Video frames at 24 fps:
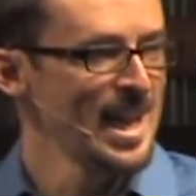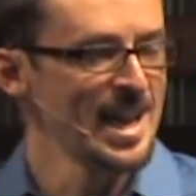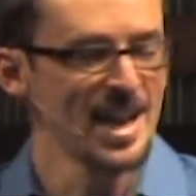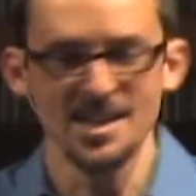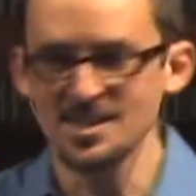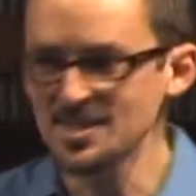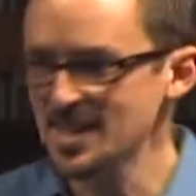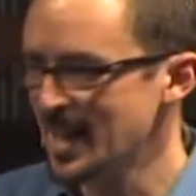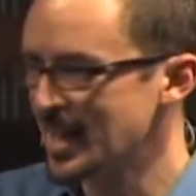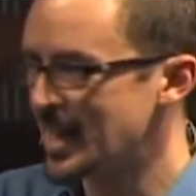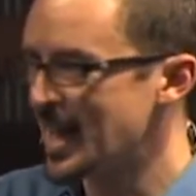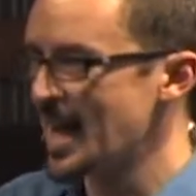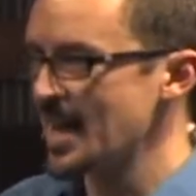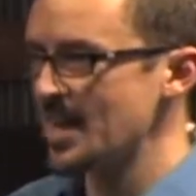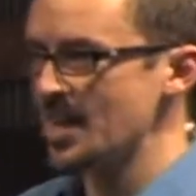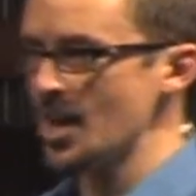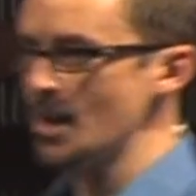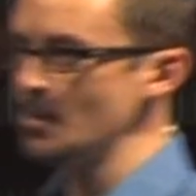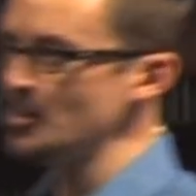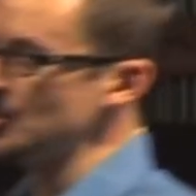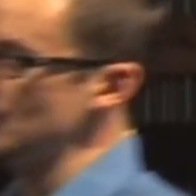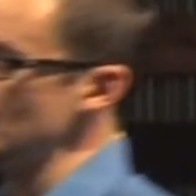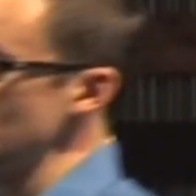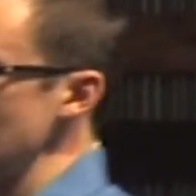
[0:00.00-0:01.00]
And as that guy
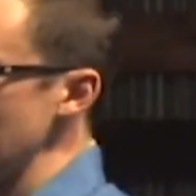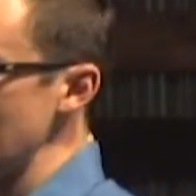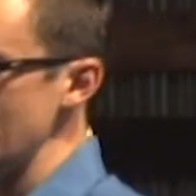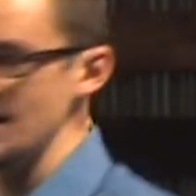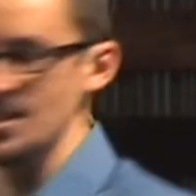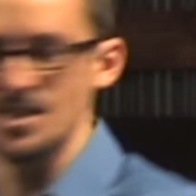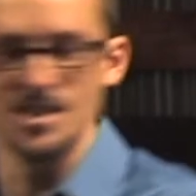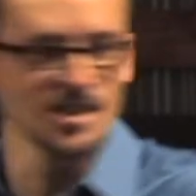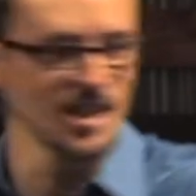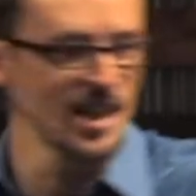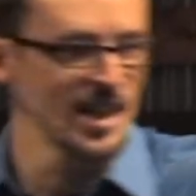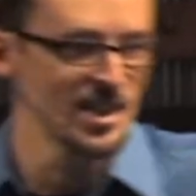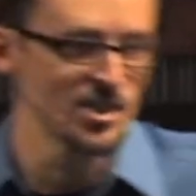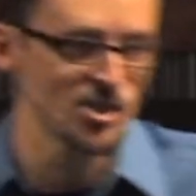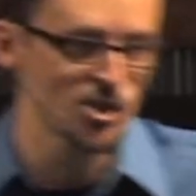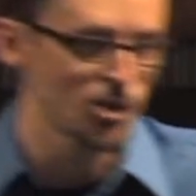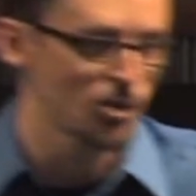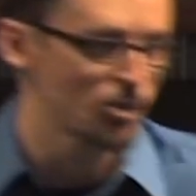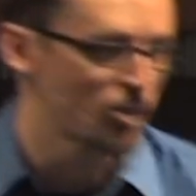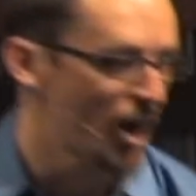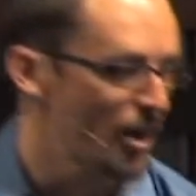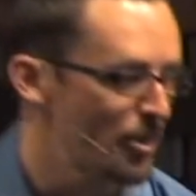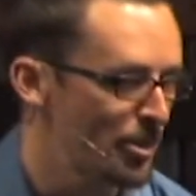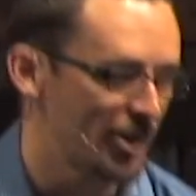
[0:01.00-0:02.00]
comes in and his legs
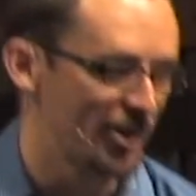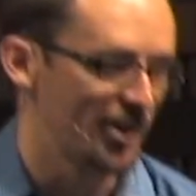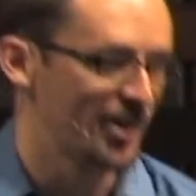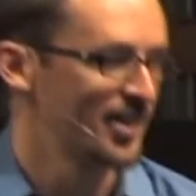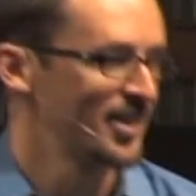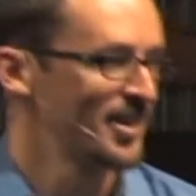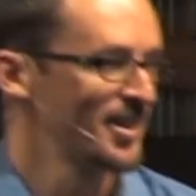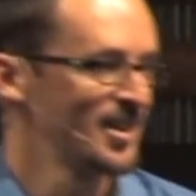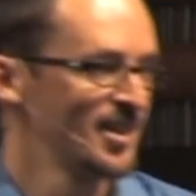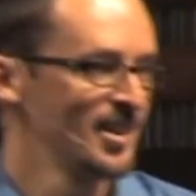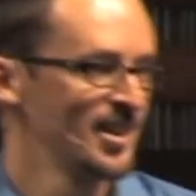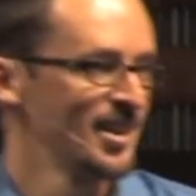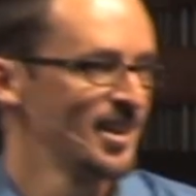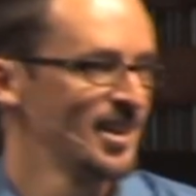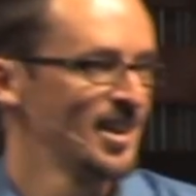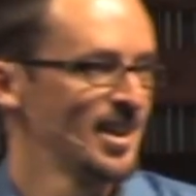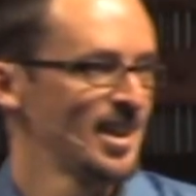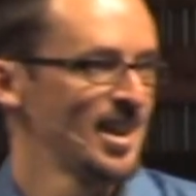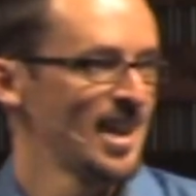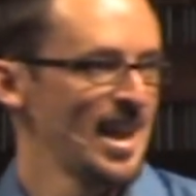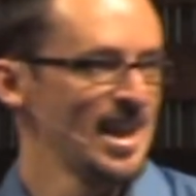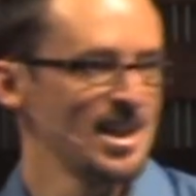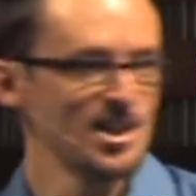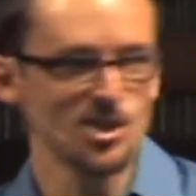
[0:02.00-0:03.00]
are rubber
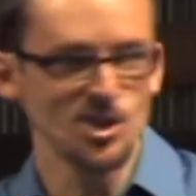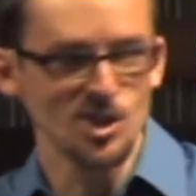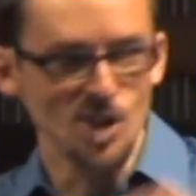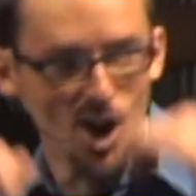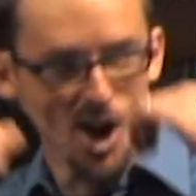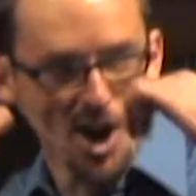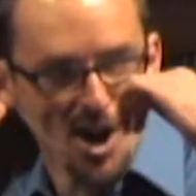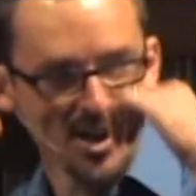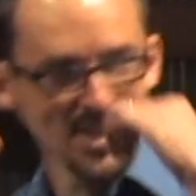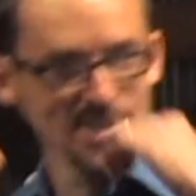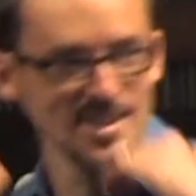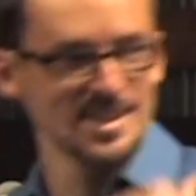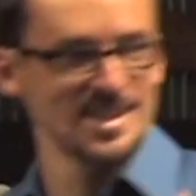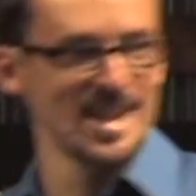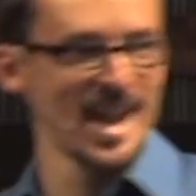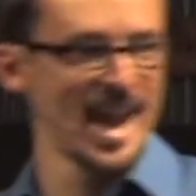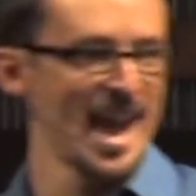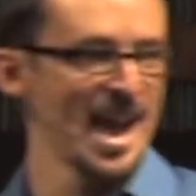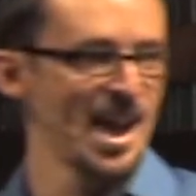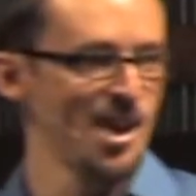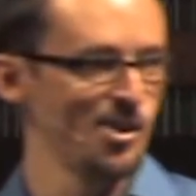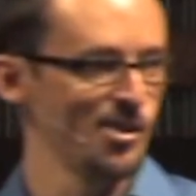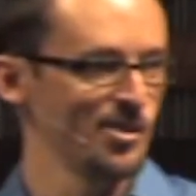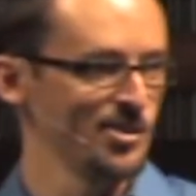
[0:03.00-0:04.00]
and his guard is
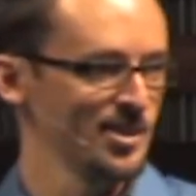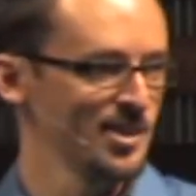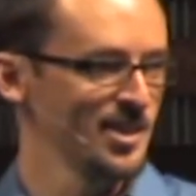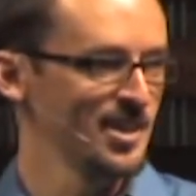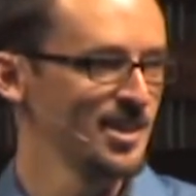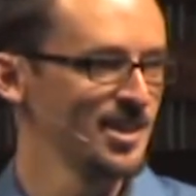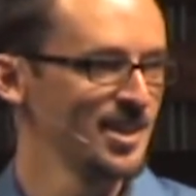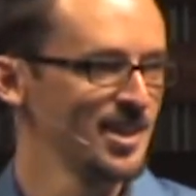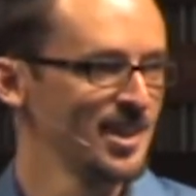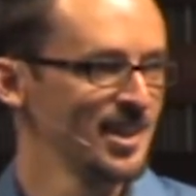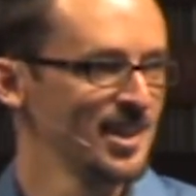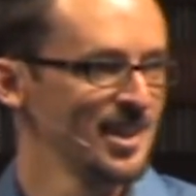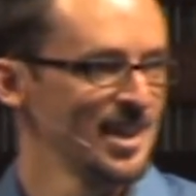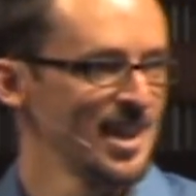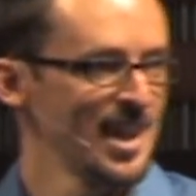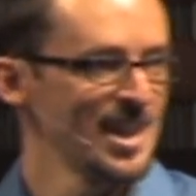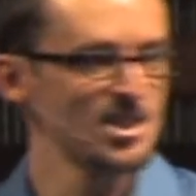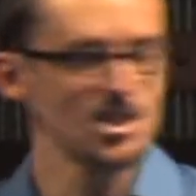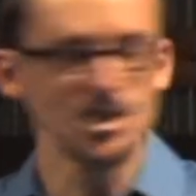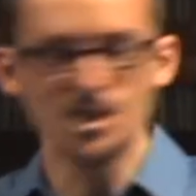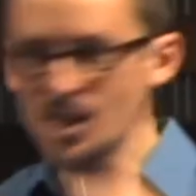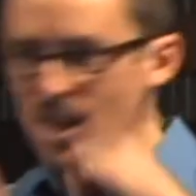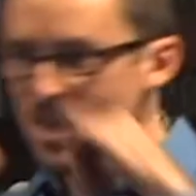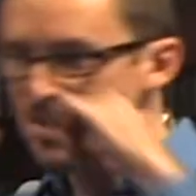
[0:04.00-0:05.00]
down, his